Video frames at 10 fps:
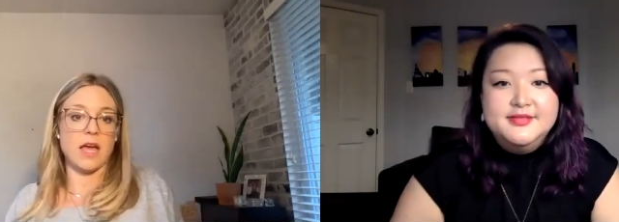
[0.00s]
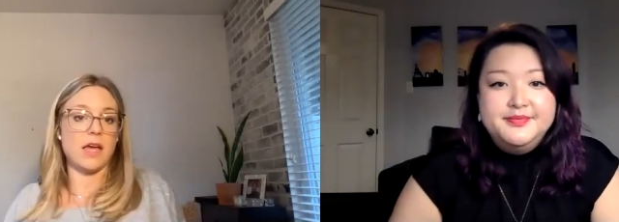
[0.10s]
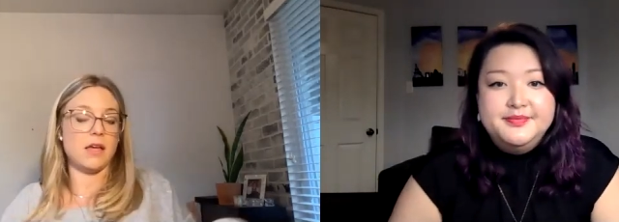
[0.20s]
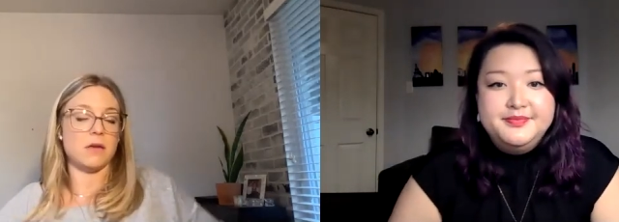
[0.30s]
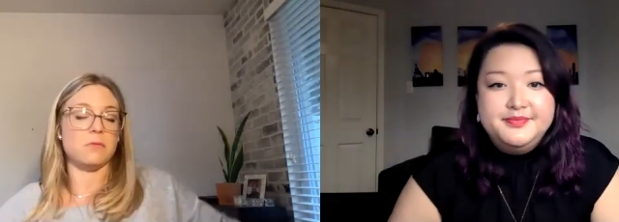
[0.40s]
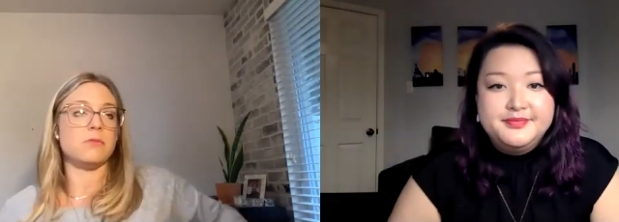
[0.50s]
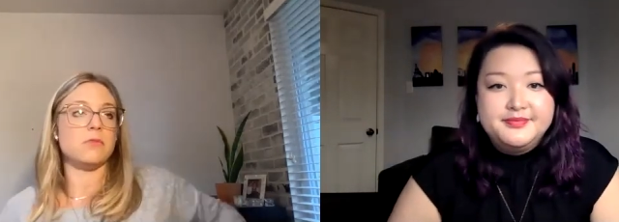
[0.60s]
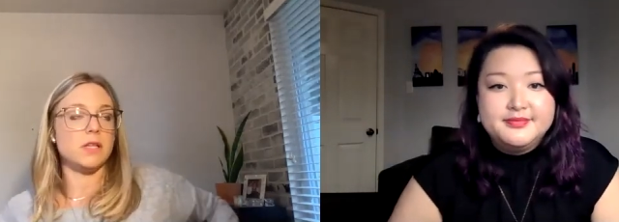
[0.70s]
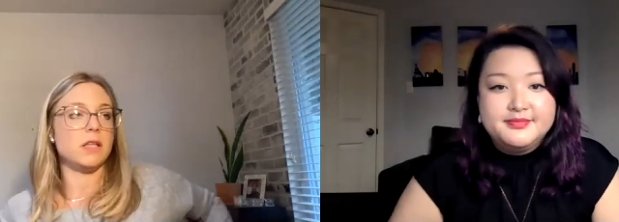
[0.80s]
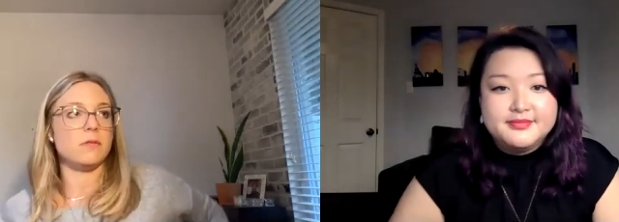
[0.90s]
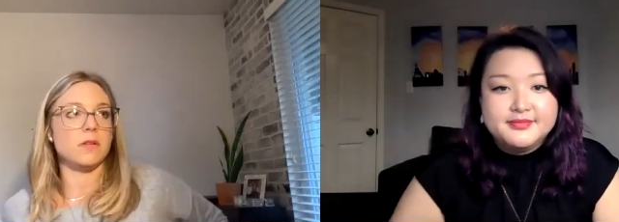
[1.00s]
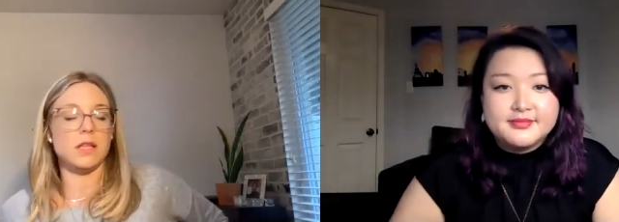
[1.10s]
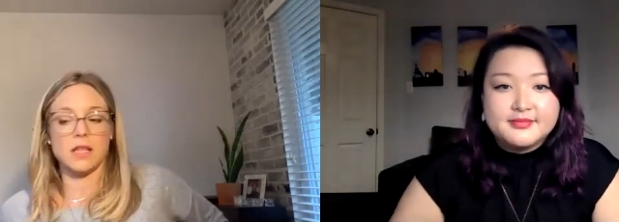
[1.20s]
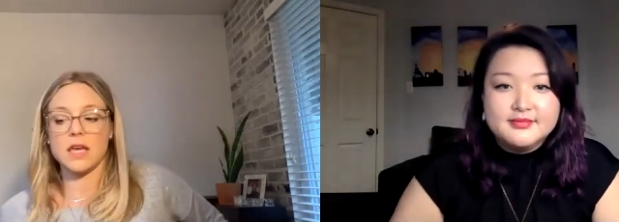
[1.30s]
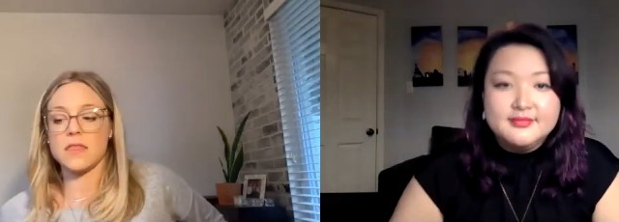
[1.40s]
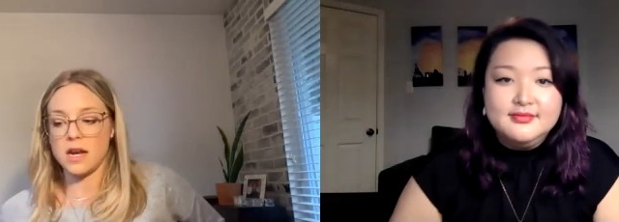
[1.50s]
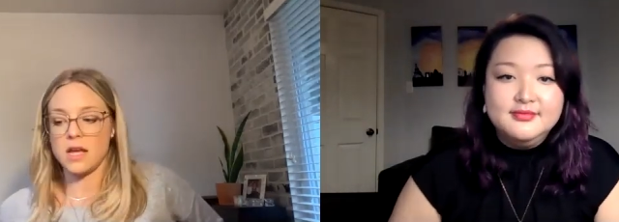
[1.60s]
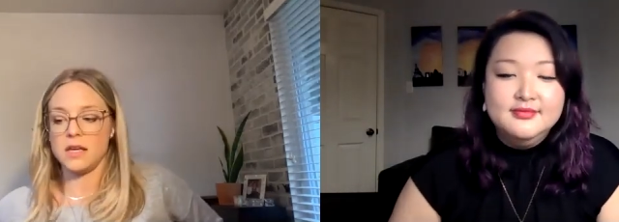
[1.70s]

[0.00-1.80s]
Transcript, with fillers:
Speaker 1: I, I really, really like that.